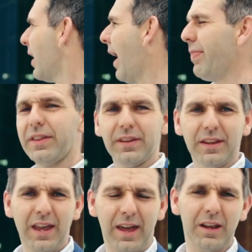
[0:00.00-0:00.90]
at the
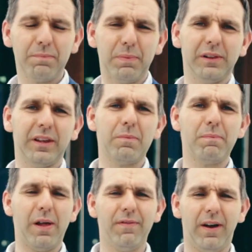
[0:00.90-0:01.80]
Titanic building in
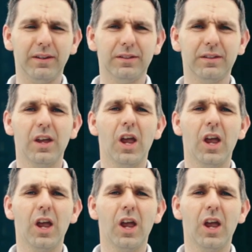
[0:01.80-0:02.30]
Belfast.